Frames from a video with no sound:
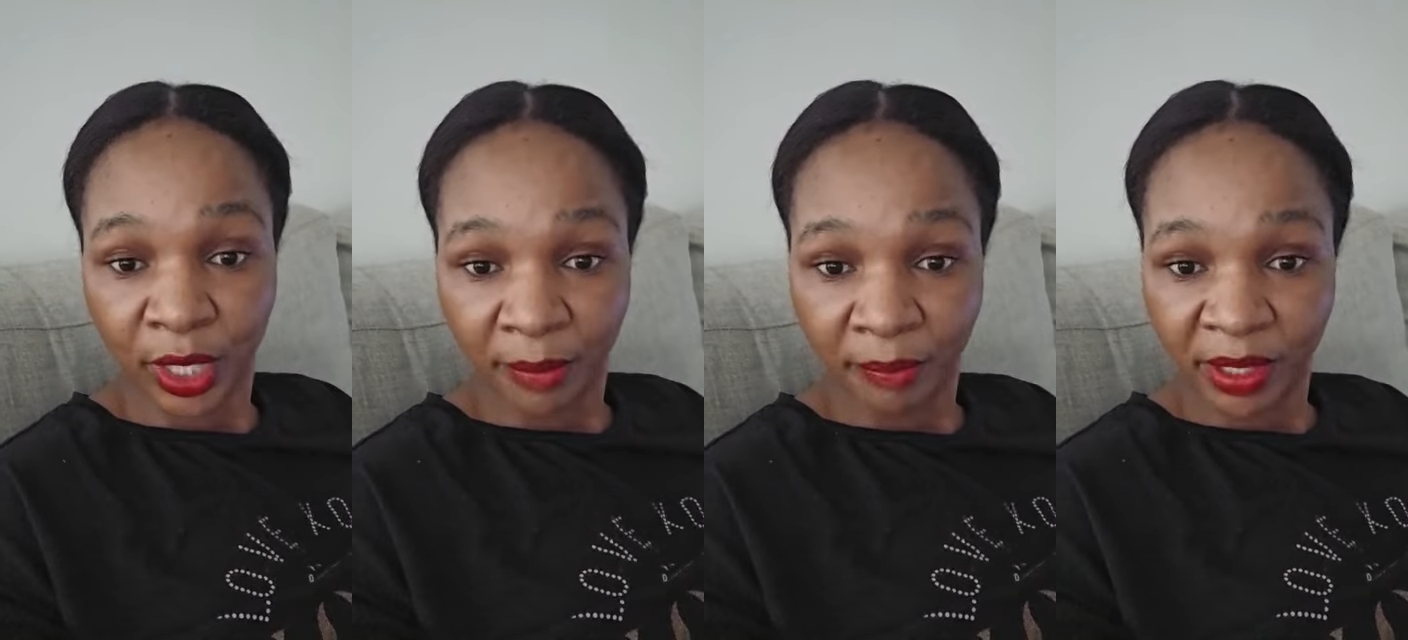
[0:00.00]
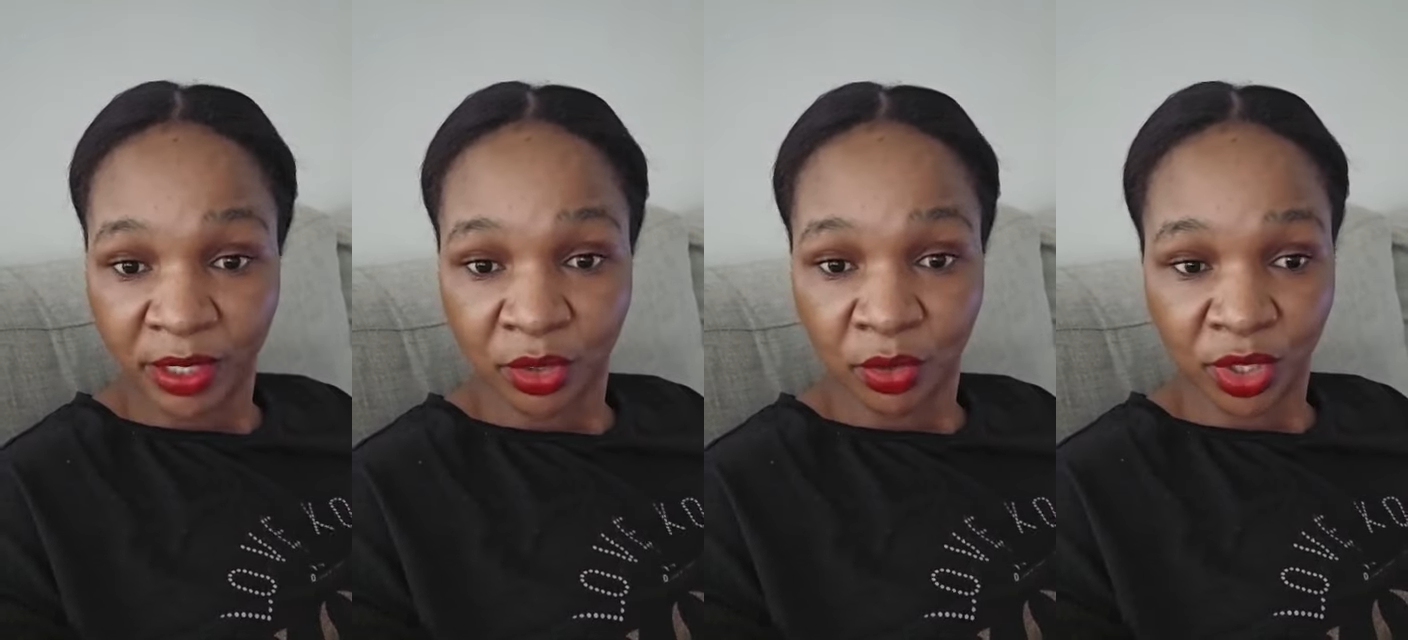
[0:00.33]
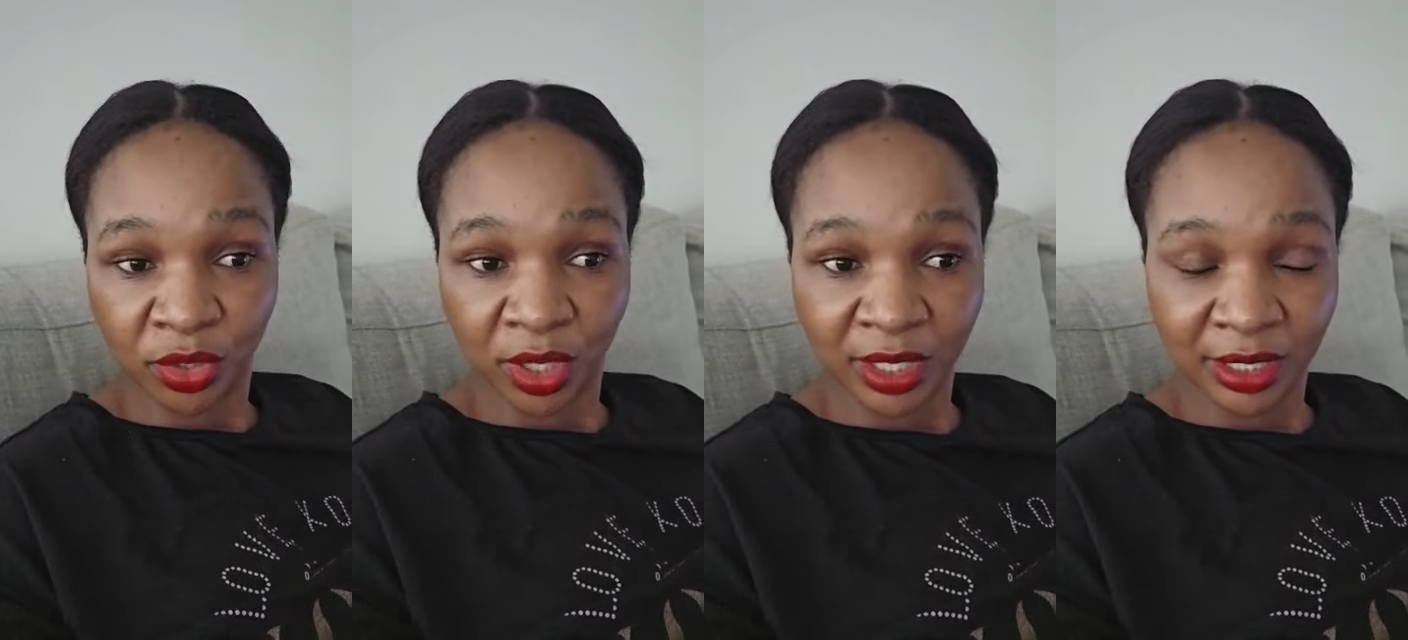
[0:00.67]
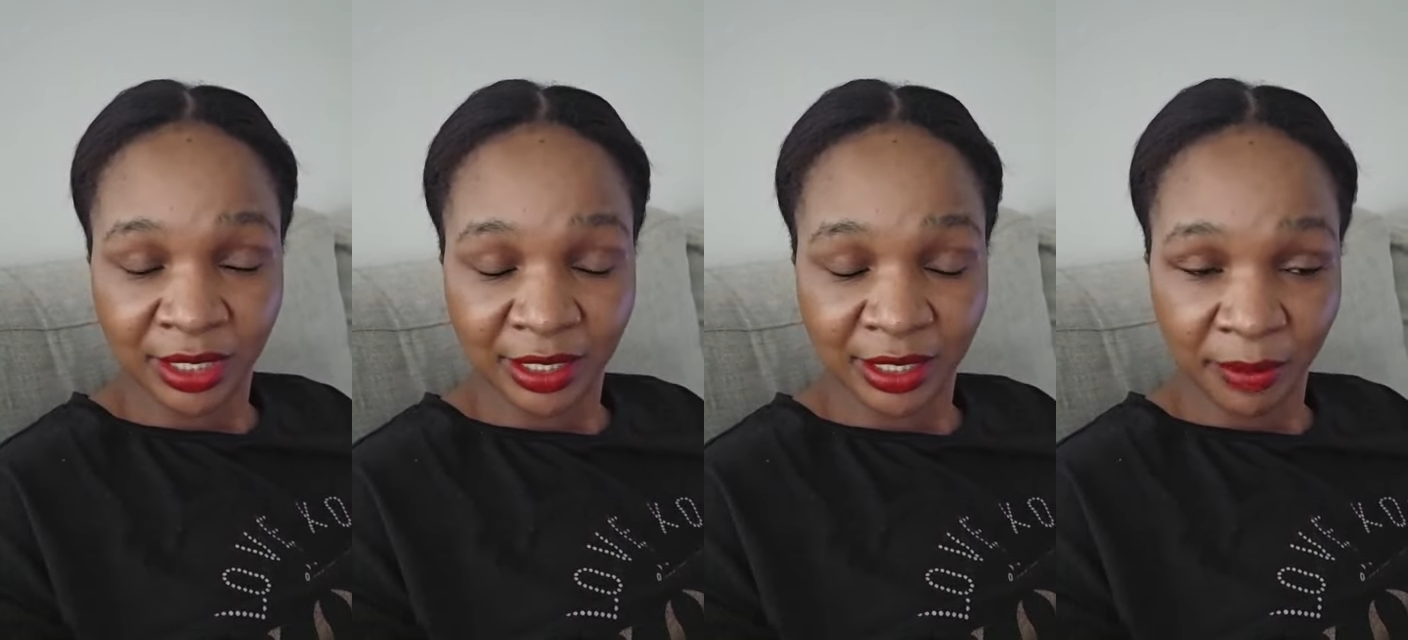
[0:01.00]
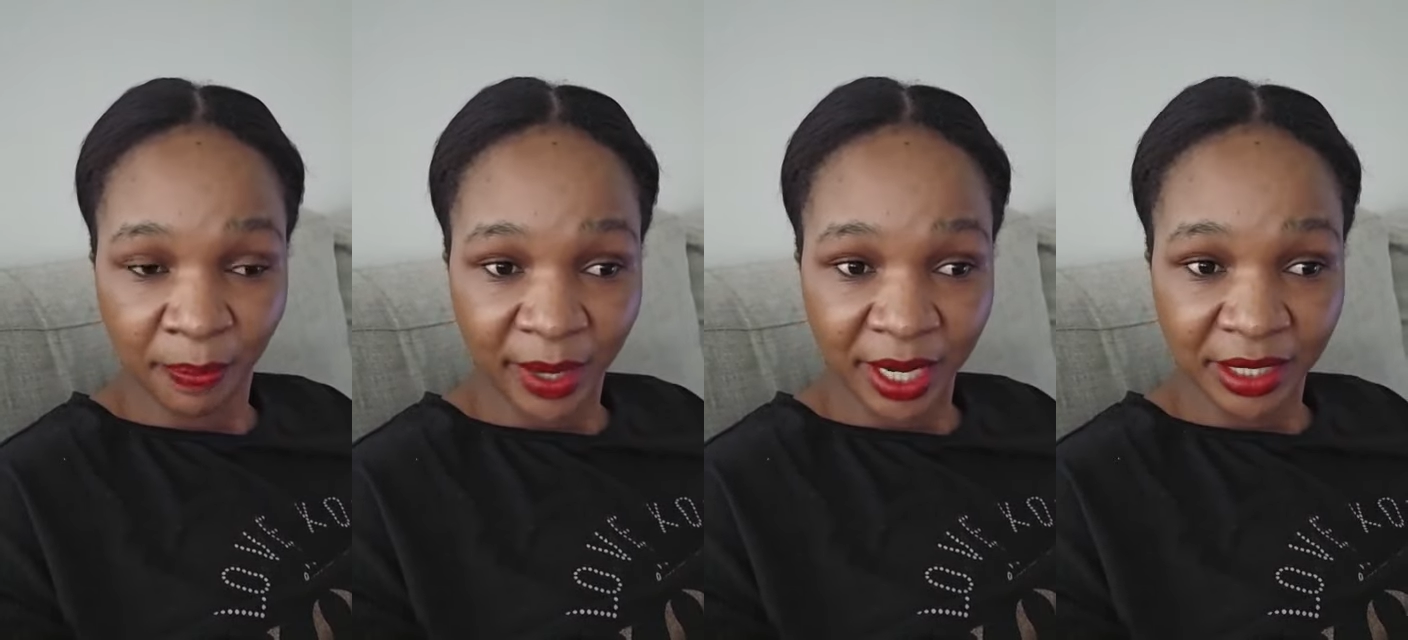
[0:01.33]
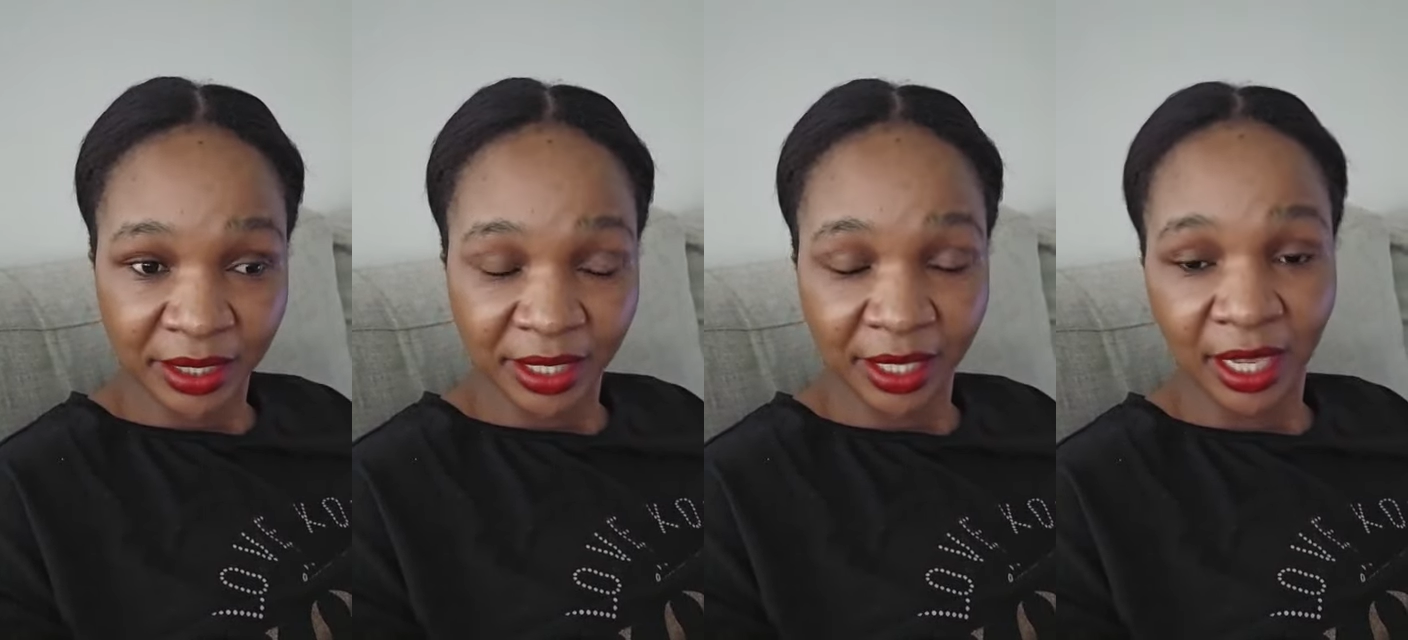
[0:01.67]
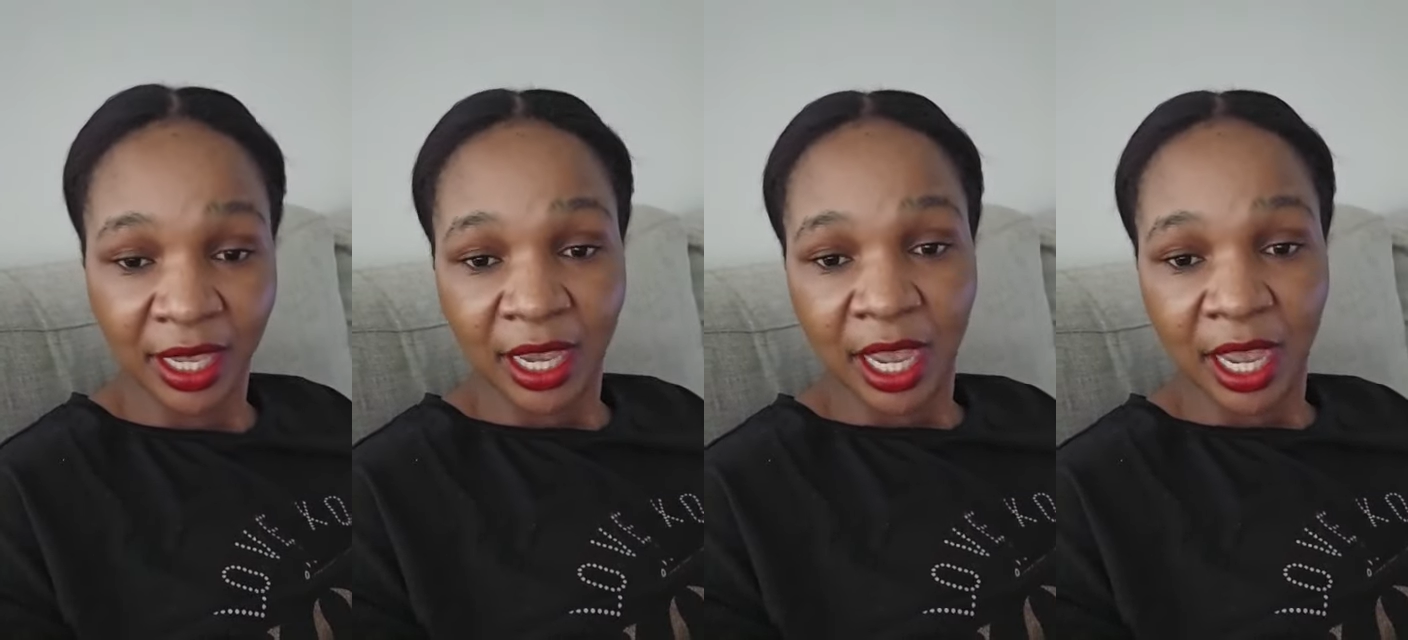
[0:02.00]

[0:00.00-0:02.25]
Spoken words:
embassy questions separately.